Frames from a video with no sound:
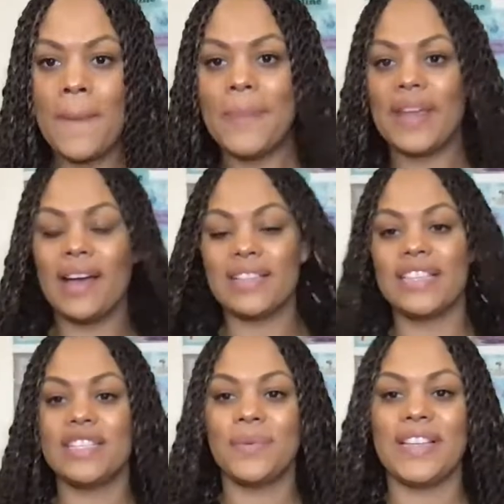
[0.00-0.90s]
because
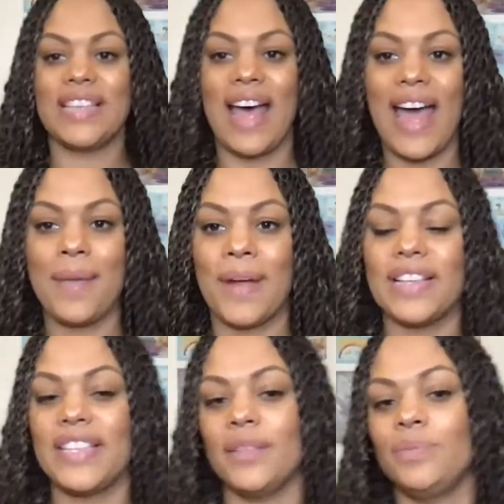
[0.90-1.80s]
hi,
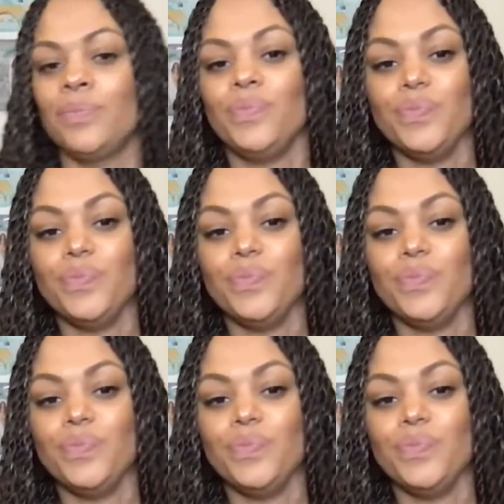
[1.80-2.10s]
Bryson.